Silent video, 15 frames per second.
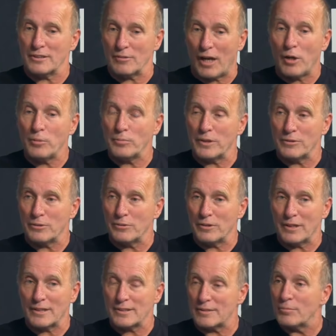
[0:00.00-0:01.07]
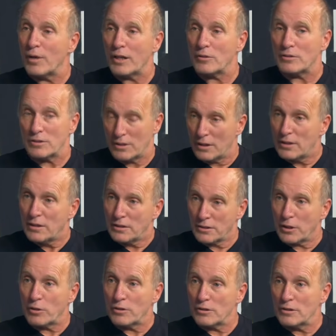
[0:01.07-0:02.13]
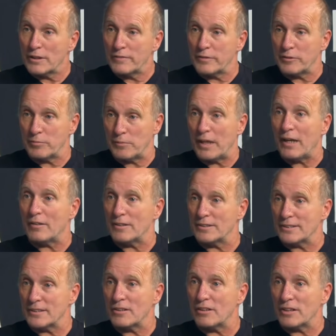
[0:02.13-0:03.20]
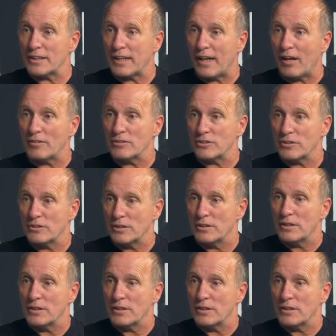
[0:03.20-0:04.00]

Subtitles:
So I opened the door and I said, "Michael, go to the living room now and sit on the couch."